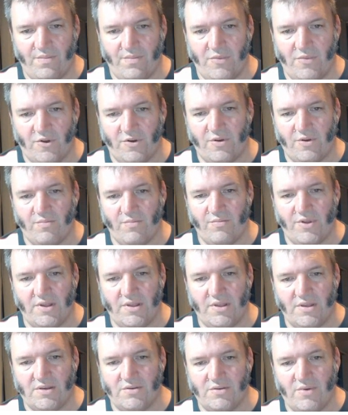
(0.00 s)
not
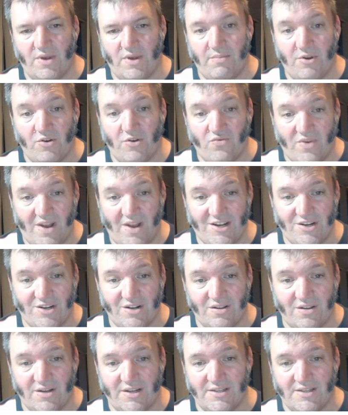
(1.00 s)
complete the square, but
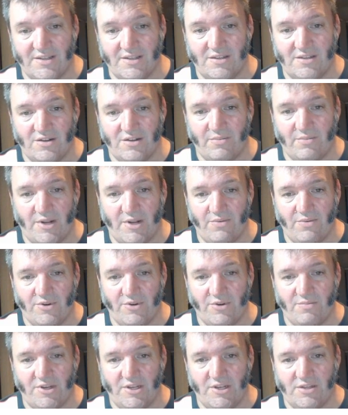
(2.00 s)
rationalize this denominator,
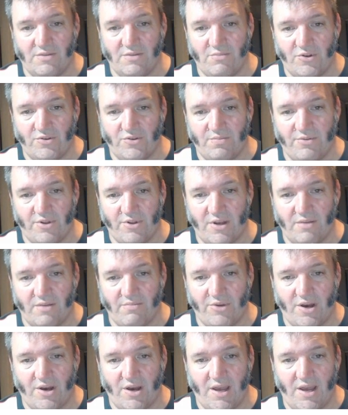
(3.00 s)
which means multiplying
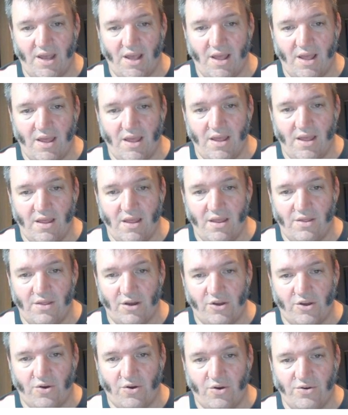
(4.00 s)
by
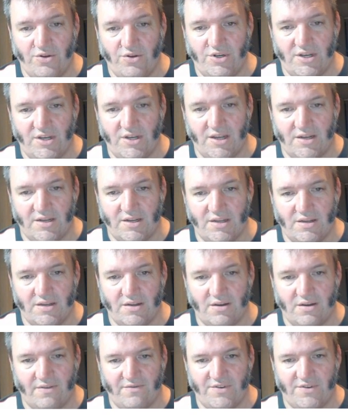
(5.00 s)
the conjugate.
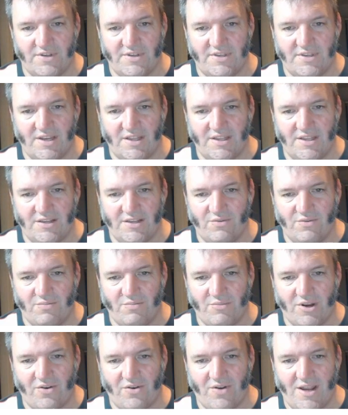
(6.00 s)
I've just done this with
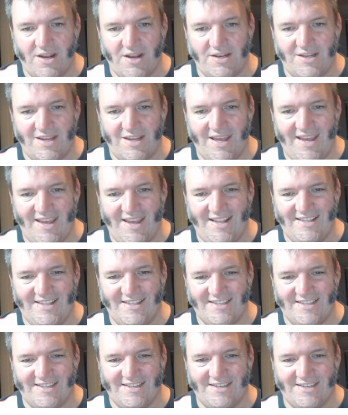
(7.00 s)
my grade
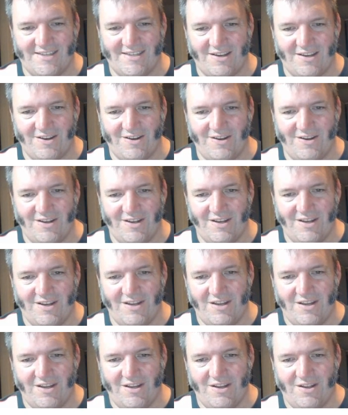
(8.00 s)
10s, so
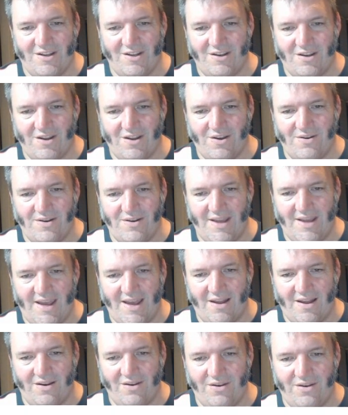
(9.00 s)
no
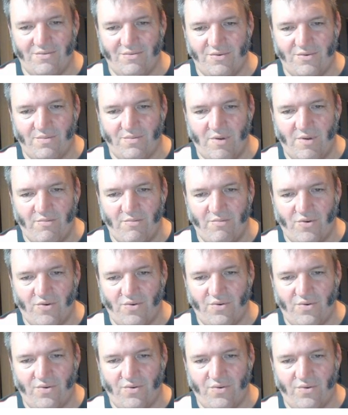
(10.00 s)
doubt you would remember
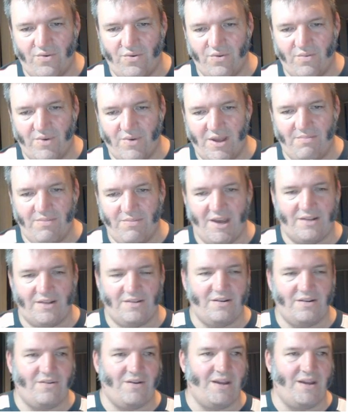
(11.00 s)
all the way back
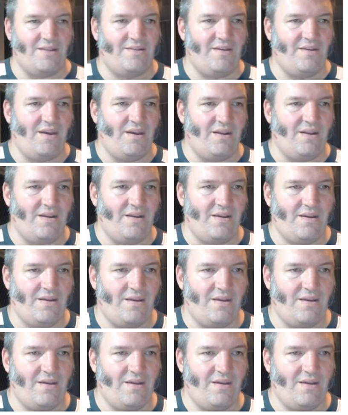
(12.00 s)
to grade 10